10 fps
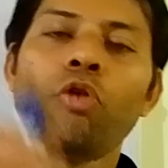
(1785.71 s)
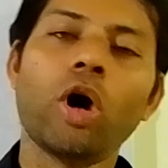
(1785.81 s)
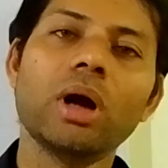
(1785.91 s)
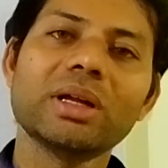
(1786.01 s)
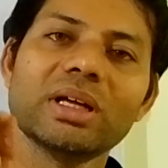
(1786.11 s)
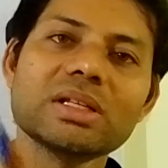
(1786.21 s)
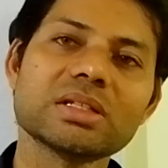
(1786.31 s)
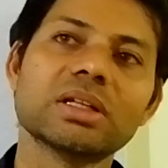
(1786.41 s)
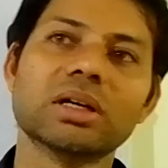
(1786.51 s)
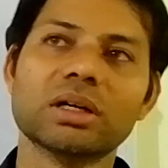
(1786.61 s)
what
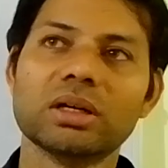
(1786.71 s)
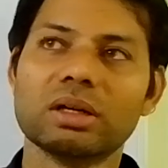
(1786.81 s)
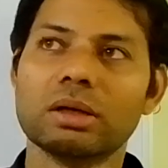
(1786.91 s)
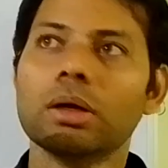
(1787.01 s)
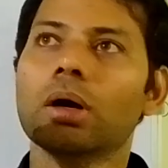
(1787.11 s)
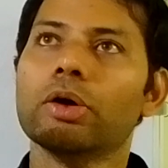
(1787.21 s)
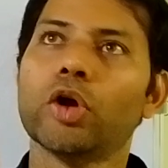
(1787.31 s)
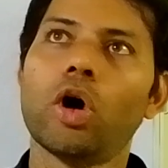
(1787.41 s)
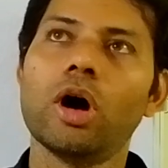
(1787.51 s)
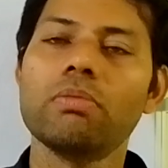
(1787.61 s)
is the
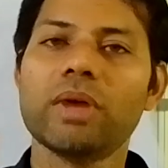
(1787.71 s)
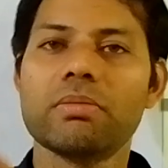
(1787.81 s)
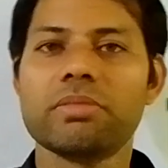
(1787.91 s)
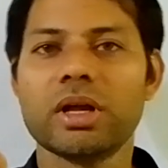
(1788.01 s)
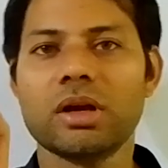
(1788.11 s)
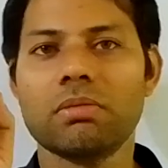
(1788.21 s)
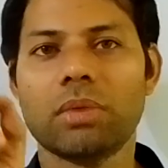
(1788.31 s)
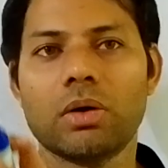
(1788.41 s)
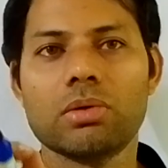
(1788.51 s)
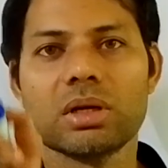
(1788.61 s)
non-membrane
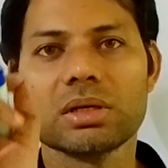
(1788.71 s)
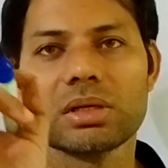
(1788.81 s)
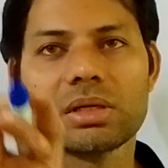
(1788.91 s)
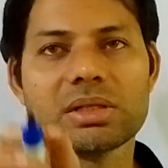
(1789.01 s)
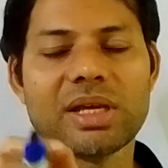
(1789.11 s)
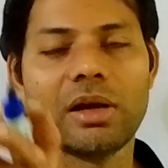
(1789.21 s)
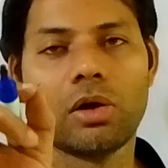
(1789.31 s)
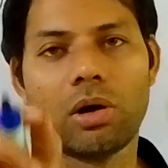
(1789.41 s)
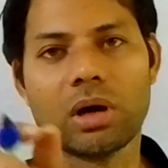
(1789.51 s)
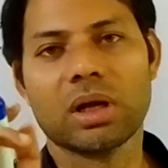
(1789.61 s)
bound
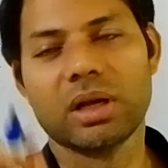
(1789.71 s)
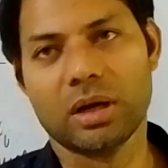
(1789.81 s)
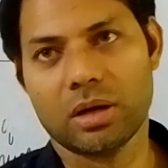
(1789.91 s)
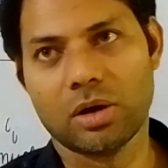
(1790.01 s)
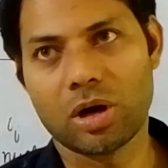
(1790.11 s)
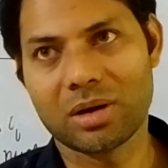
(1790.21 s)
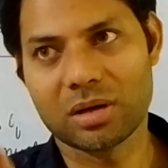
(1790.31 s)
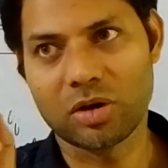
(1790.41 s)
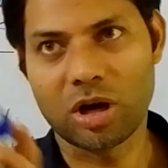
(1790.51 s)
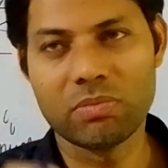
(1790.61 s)
cell organelle
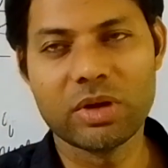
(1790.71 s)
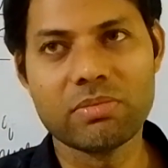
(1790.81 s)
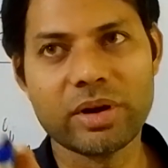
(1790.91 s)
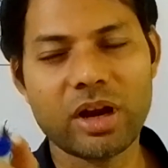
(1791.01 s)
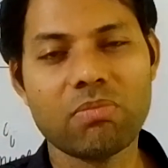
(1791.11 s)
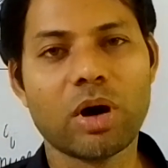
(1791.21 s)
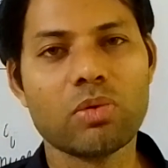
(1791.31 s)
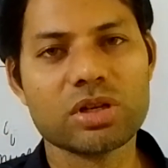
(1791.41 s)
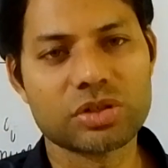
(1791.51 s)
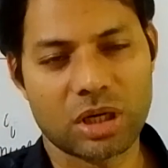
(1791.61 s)
or non-membrane
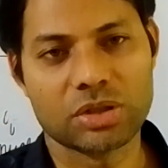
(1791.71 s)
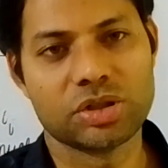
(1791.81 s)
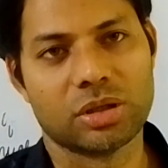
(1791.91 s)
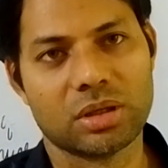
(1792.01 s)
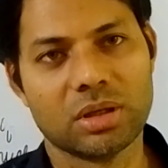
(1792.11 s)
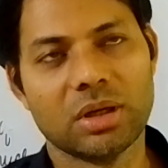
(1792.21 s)
bound structure